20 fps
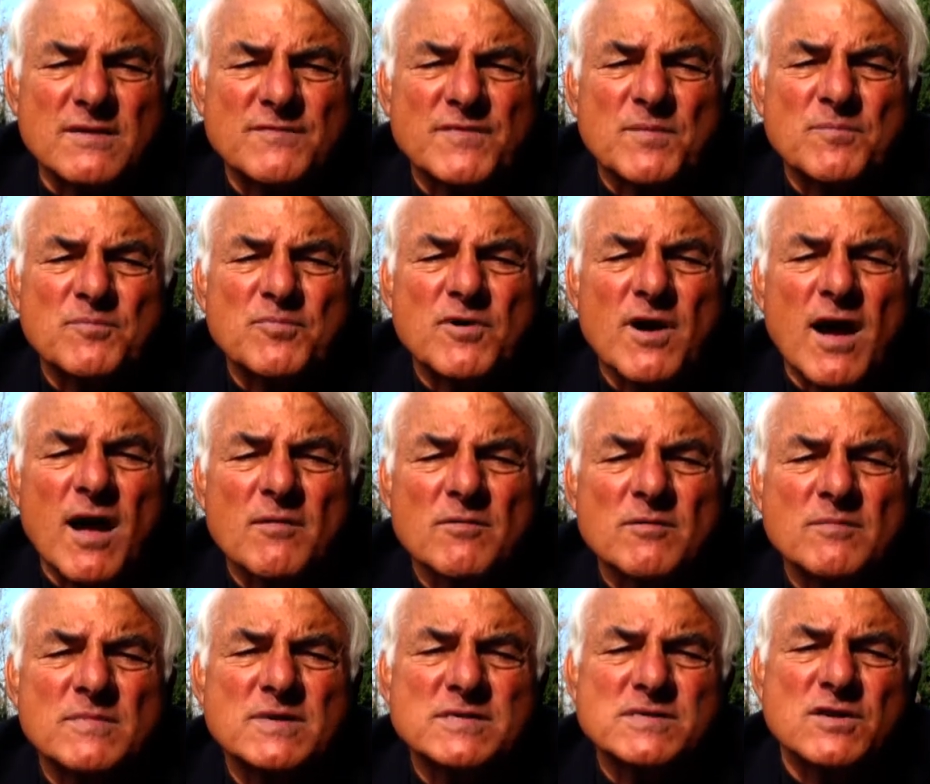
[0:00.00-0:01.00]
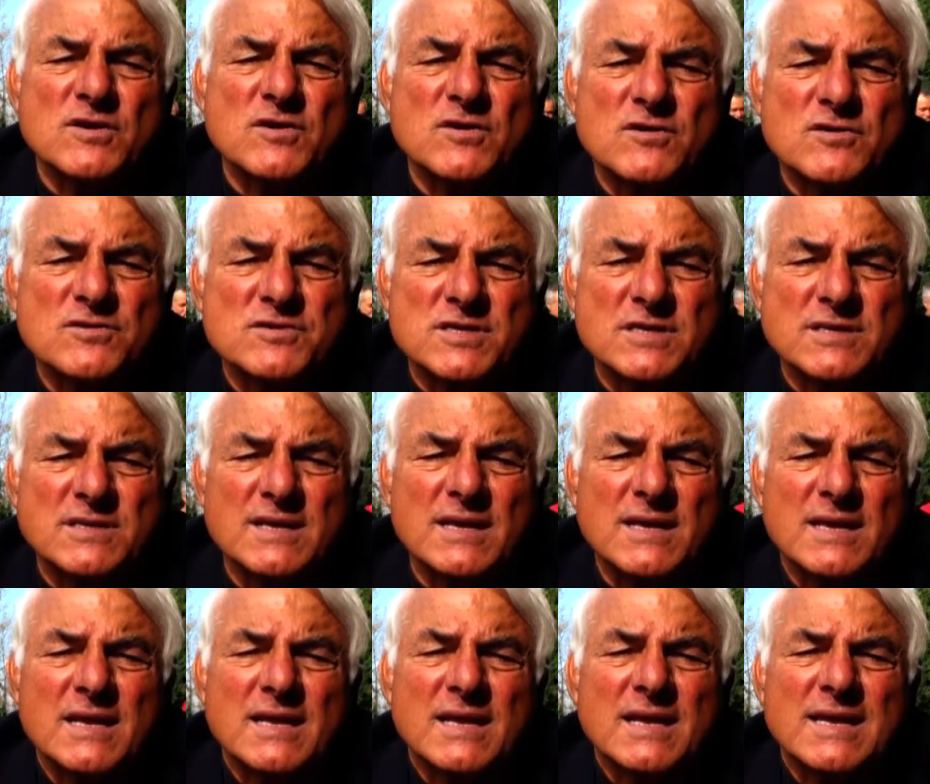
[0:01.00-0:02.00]
If the problem is urgent,
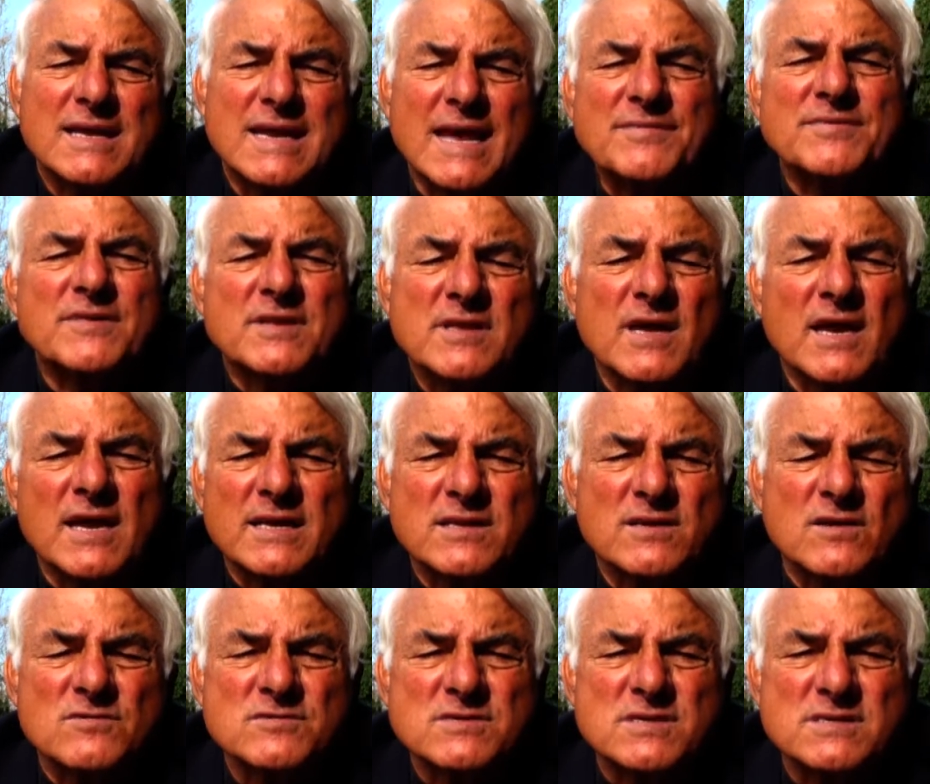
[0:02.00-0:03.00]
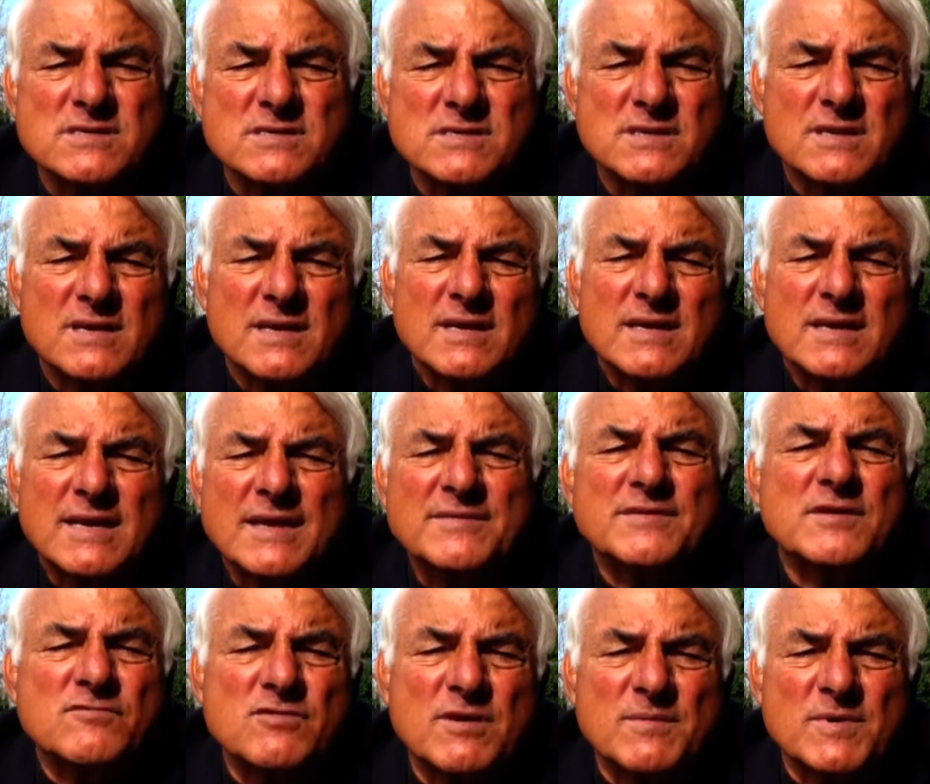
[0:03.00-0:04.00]
get the diagnosis,
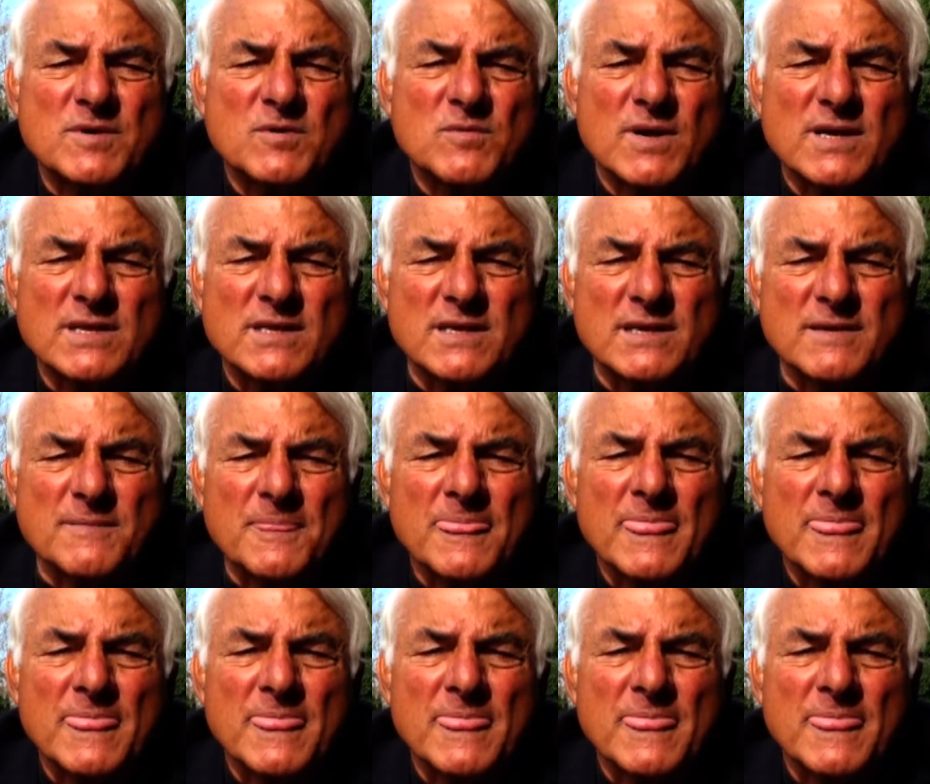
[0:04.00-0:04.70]
get the treatment quickly.